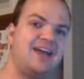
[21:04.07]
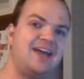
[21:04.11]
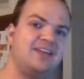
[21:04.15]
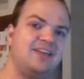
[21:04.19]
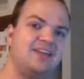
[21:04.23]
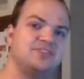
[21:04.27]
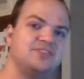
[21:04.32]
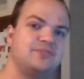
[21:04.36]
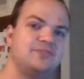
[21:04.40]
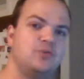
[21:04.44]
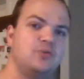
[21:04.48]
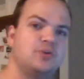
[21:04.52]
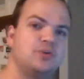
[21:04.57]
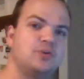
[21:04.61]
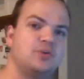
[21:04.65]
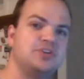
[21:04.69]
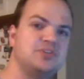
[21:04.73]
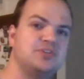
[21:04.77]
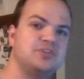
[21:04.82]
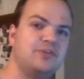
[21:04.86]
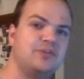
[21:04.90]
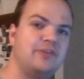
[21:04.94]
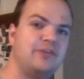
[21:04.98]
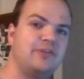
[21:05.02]
is if you are
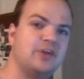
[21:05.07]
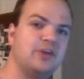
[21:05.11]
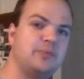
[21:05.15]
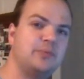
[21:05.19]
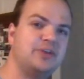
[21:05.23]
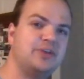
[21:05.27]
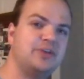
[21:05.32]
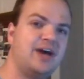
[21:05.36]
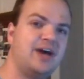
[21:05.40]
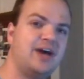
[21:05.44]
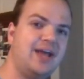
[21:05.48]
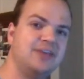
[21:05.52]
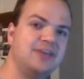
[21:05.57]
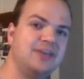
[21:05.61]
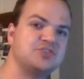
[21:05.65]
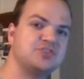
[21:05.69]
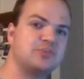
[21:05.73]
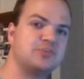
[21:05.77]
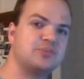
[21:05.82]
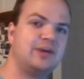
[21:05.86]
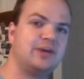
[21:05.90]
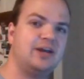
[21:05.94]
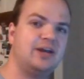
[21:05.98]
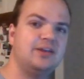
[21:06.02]
Digivolving up into
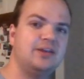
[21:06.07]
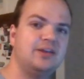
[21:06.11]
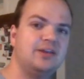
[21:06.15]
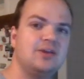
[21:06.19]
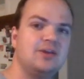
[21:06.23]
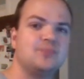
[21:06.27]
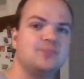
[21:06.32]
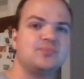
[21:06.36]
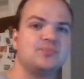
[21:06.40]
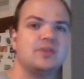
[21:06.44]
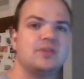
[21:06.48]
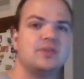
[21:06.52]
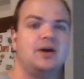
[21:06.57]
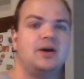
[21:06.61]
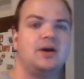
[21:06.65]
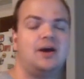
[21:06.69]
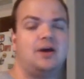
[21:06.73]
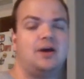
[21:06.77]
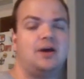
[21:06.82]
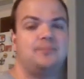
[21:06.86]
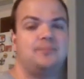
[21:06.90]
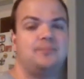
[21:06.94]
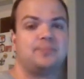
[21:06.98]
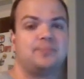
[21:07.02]
Aegisdramon,
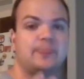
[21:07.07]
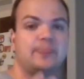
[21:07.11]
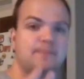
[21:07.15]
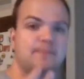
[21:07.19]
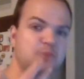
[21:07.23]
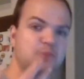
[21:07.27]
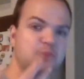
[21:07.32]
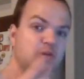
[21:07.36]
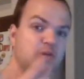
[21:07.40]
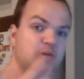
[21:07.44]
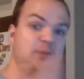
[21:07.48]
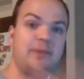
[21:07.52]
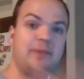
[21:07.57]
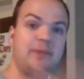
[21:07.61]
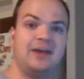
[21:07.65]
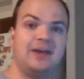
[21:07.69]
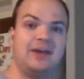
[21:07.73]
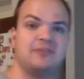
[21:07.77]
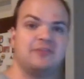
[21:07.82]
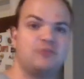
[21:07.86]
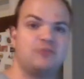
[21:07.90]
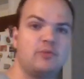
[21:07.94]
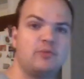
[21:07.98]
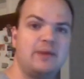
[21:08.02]
you're going to be
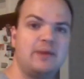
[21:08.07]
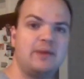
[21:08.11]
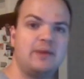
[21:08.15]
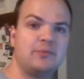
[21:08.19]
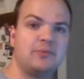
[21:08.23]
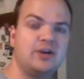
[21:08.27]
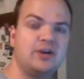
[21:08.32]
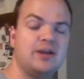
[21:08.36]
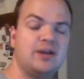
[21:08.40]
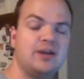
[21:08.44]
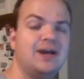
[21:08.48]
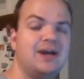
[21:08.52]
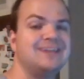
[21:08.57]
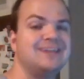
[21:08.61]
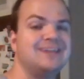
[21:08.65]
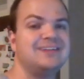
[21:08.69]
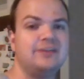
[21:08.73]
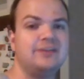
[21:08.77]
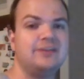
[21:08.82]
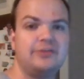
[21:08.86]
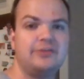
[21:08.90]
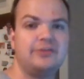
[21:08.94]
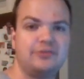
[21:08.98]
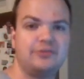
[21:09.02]
paying 4 memory,
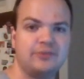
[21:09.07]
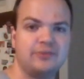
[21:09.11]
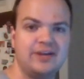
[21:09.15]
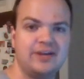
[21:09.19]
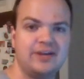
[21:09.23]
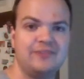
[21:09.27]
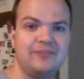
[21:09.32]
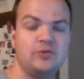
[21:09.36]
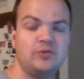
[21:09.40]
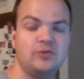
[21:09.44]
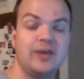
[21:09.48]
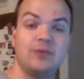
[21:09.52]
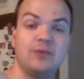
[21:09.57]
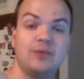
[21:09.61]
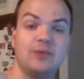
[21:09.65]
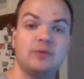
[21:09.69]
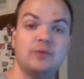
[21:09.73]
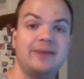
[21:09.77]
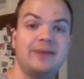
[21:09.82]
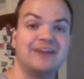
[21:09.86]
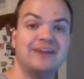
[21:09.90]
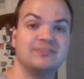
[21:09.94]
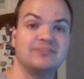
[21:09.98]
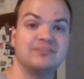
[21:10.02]
ideally 3 if you gain 1
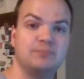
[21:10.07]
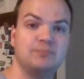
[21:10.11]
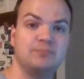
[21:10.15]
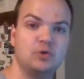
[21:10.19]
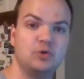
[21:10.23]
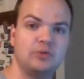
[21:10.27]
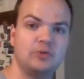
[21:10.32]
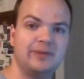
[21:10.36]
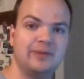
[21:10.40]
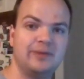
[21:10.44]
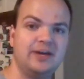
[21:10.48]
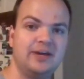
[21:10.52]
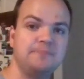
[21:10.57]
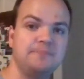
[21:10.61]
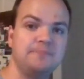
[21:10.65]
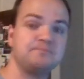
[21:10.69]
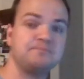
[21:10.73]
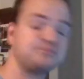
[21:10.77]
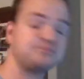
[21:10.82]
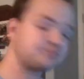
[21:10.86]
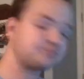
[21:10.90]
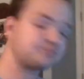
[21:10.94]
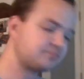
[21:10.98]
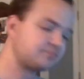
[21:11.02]
back from Bukamon.
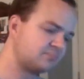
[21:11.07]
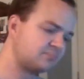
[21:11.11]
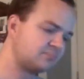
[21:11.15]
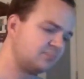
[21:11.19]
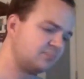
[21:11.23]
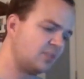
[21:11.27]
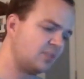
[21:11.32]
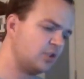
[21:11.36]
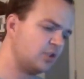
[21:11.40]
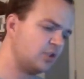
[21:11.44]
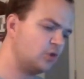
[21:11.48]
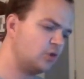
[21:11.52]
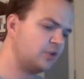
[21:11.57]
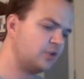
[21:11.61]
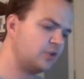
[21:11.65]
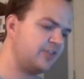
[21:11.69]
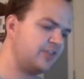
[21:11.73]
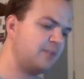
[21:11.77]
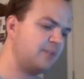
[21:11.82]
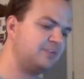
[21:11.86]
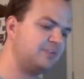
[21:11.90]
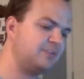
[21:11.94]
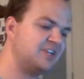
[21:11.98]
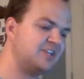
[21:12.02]
You could
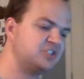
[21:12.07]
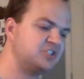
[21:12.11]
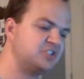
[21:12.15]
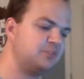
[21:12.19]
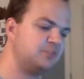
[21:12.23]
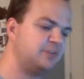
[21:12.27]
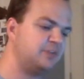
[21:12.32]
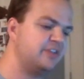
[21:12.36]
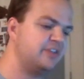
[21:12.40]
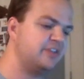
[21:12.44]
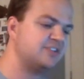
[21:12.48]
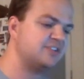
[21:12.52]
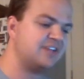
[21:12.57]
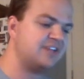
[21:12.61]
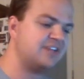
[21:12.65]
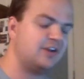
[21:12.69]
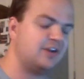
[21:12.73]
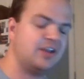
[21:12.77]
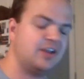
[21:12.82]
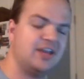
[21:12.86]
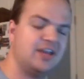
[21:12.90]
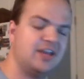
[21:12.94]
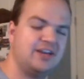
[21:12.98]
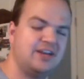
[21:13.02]
then potentially play this out
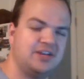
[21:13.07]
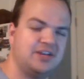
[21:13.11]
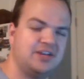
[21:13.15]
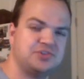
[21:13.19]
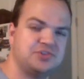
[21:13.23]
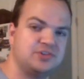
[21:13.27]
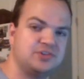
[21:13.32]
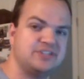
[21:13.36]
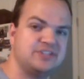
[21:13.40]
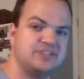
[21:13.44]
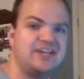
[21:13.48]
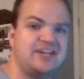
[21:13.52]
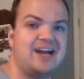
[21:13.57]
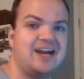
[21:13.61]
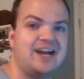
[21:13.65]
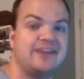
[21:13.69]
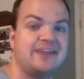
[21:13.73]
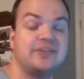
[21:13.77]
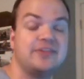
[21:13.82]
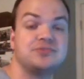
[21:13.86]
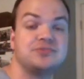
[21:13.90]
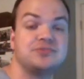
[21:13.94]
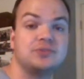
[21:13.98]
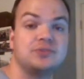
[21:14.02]
and get an extra attack.
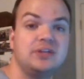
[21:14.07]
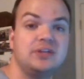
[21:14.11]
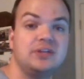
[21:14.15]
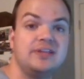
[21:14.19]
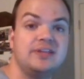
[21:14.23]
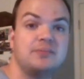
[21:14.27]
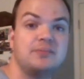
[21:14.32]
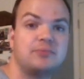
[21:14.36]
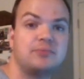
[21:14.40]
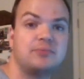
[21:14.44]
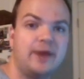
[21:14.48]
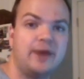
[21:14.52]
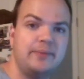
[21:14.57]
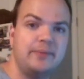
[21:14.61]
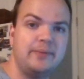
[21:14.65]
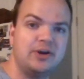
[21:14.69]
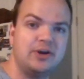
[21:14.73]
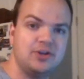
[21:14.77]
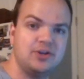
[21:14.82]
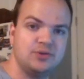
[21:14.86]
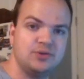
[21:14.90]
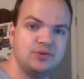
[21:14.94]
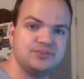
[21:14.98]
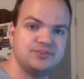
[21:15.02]
That's really the
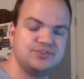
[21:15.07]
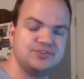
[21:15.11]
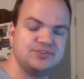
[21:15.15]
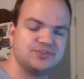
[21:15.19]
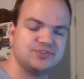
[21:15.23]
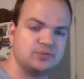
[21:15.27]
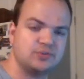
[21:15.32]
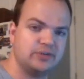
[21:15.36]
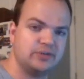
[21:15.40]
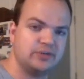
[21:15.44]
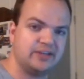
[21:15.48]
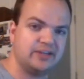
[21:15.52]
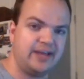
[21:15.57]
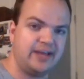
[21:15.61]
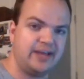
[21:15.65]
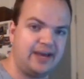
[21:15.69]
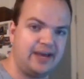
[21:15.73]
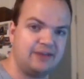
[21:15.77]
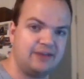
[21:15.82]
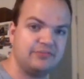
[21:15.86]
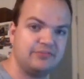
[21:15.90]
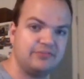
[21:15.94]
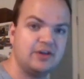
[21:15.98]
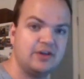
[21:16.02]
primary use this is going to
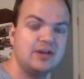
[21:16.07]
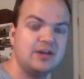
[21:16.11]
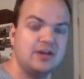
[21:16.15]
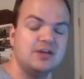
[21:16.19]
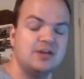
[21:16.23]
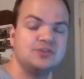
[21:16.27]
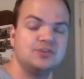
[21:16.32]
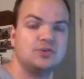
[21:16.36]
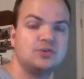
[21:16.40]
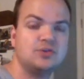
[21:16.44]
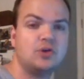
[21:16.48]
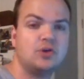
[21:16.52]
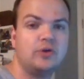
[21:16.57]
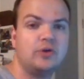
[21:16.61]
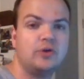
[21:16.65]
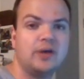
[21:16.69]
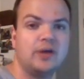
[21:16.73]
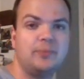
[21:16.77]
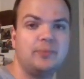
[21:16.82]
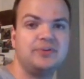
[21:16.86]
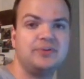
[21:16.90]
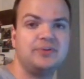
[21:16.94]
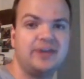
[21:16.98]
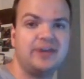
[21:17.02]
have. So going
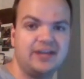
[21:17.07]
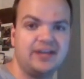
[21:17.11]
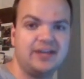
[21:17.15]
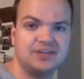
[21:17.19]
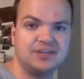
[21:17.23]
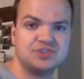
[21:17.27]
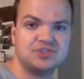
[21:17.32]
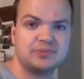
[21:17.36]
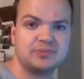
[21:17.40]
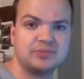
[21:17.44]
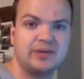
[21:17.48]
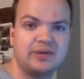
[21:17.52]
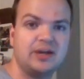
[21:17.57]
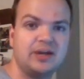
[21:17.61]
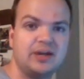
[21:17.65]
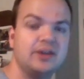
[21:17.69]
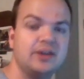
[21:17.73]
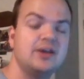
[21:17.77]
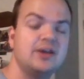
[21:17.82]
up into Aegisdramon,